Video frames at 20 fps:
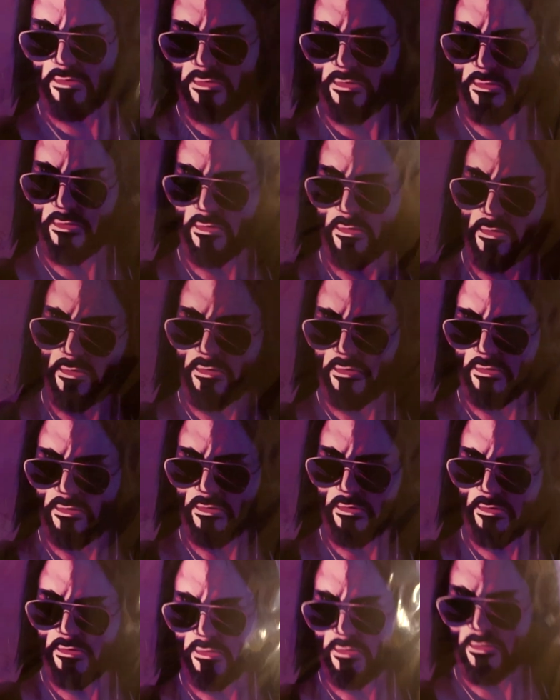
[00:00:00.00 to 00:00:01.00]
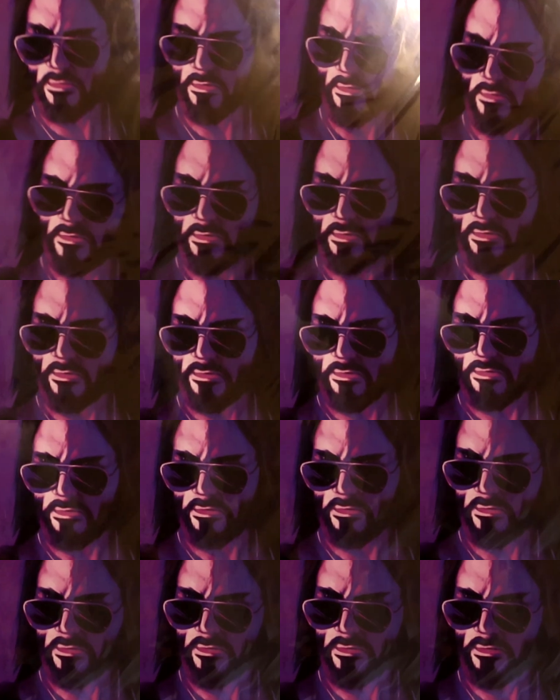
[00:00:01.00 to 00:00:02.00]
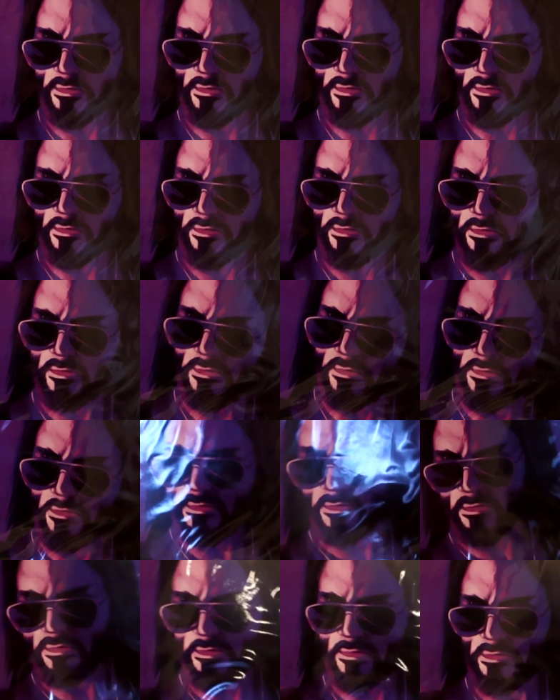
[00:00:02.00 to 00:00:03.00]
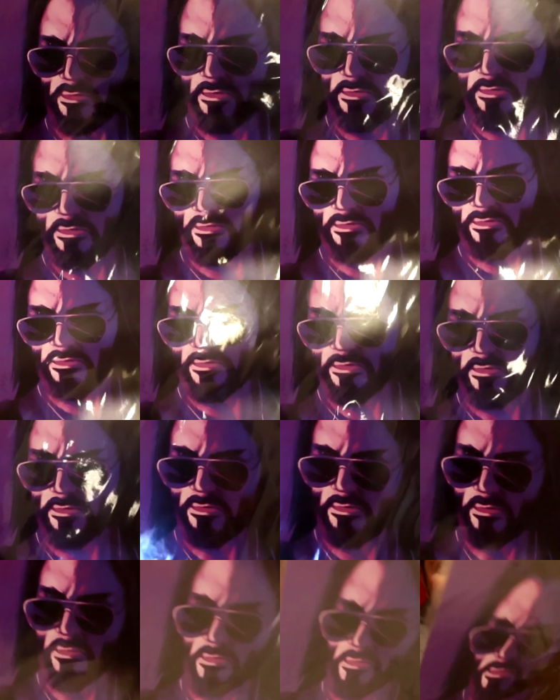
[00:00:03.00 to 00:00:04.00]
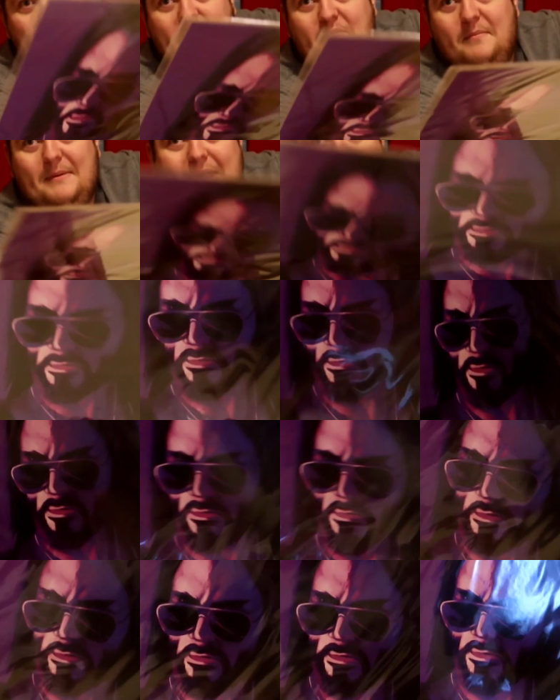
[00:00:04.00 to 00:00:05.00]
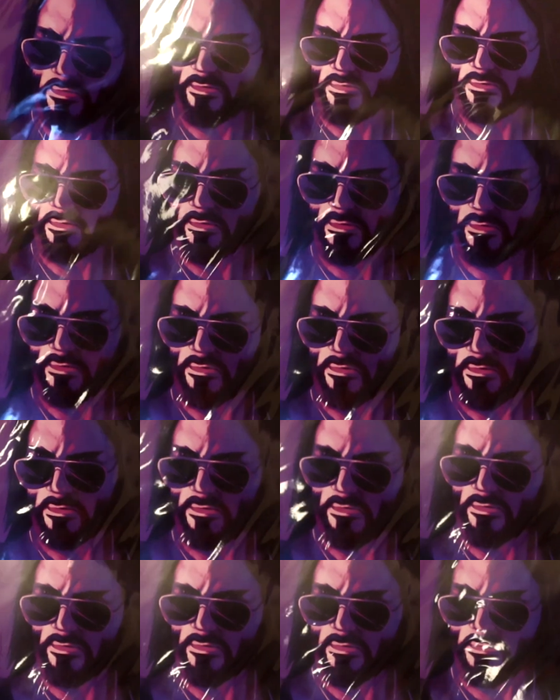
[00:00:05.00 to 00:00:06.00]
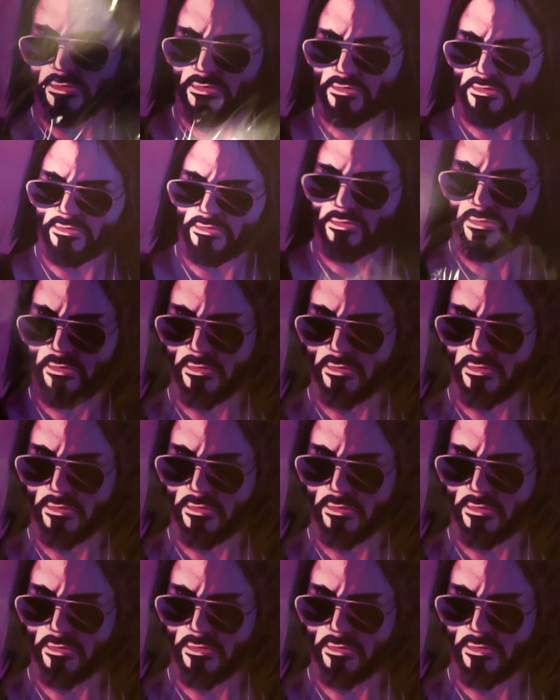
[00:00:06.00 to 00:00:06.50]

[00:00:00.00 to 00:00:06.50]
by him. That'd actually be cool to get signed by him, you know? Not that I would ever be able to, but it's a 2200 piece